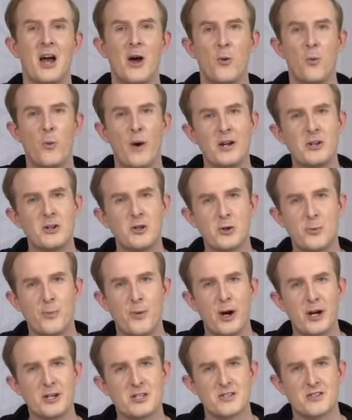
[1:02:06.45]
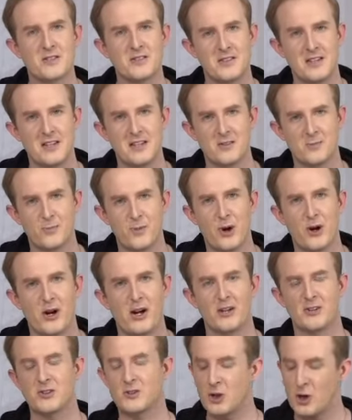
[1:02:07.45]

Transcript: when you purchase these products,